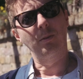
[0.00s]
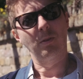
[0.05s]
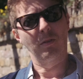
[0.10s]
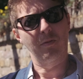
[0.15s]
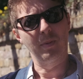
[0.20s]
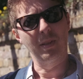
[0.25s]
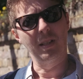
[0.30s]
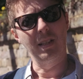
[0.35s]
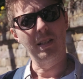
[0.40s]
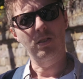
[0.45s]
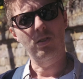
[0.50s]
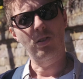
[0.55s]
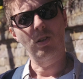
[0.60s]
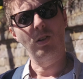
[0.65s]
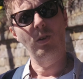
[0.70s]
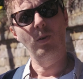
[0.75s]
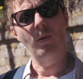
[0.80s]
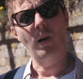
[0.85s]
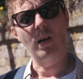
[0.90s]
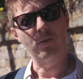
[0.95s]
with me,
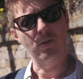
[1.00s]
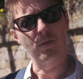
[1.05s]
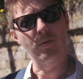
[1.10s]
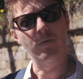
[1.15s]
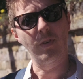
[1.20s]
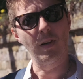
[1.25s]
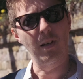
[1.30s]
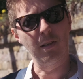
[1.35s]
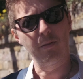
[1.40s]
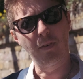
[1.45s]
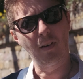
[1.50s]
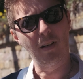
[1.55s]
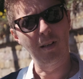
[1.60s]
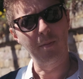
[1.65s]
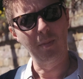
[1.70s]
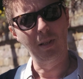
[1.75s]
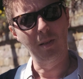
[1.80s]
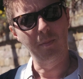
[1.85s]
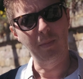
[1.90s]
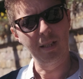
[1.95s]
2
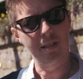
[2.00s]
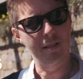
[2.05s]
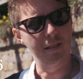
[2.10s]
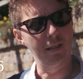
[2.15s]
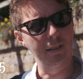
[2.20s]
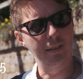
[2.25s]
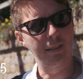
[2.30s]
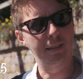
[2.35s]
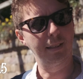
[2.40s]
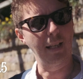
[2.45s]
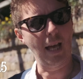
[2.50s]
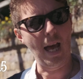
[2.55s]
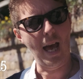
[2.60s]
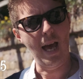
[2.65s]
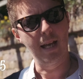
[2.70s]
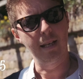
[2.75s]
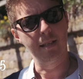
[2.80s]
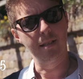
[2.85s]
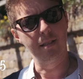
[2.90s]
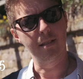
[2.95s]
135mm
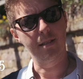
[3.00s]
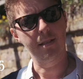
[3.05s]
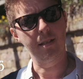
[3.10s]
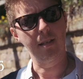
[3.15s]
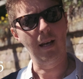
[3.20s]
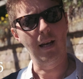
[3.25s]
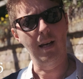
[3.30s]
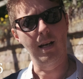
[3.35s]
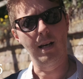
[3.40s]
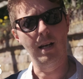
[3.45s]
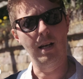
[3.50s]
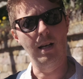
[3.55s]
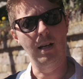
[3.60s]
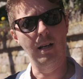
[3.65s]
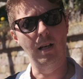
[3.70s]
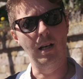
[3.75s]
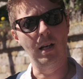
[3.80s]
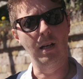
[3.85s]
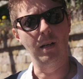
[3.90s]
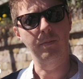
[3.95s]
and
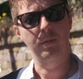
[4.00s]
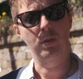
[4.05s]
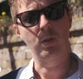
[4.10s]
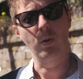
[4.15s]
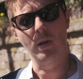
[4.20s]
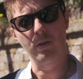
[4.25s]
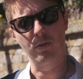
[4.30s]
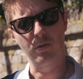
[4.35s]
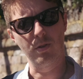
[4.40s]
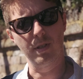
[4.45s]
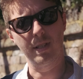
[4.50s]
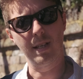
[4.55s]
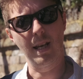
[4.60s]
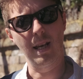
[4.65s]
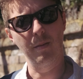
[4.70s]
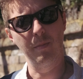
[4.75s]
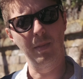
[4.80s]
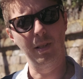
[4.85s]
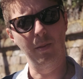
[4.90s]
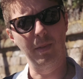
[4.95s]
a
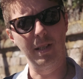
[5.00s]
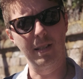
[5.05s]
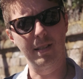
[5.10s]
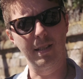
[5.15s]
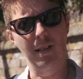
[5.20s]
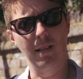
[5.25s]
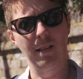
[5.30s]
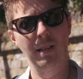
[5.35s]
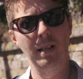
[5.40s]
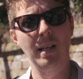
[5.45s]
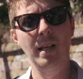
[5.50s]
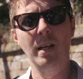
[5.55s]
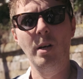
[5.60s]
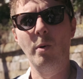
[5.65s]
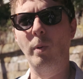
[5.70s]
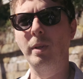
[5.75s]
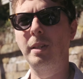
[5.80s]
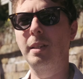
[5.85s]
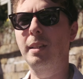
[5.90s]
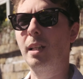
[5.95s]
210mm.
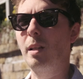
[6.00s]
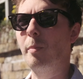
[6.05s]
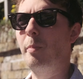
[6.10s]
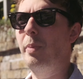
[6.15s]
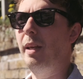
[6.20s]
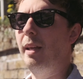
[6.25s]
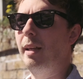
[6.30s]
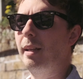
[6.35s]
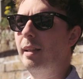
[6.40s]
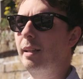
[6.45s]
We're just going to pick